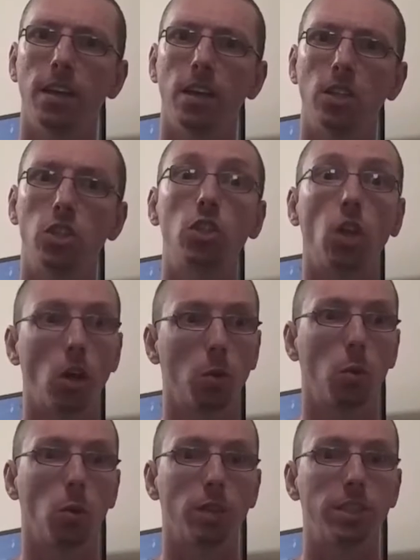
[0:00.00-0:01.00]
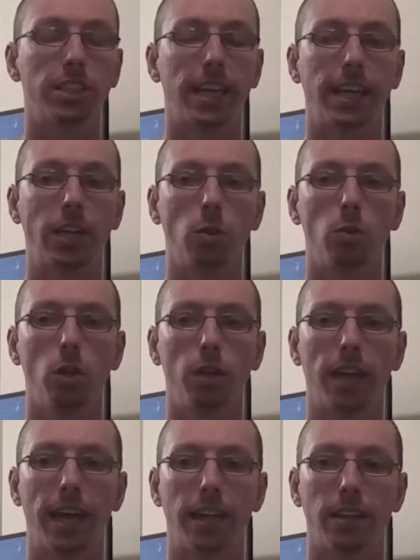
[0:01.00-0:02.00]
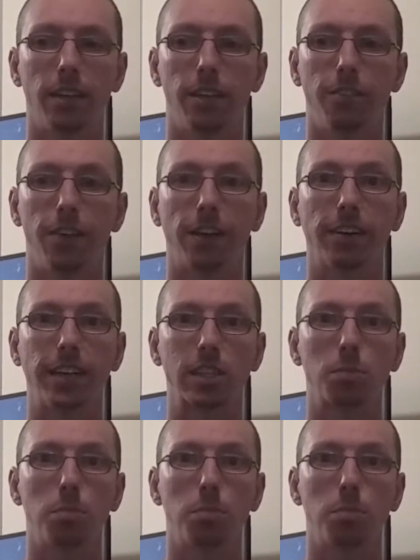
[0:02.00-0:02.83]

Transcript: Star Wars and you look at the various